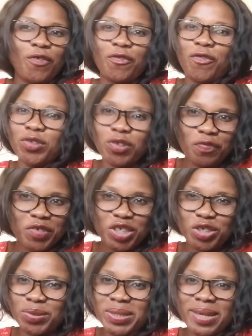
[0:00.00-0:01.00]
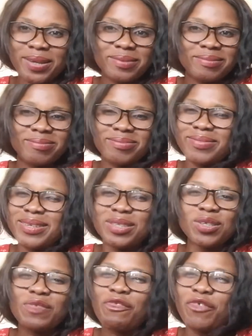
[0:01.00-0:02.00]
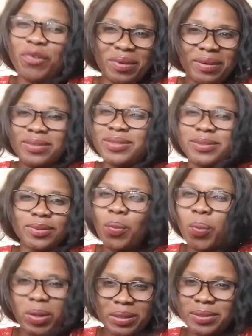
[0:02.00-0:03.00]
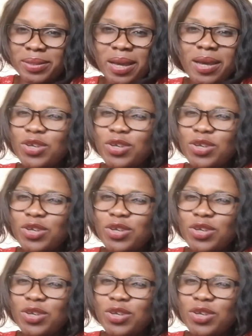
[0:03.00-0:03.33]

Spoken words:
fond of each other, it's not fun. It's not what it.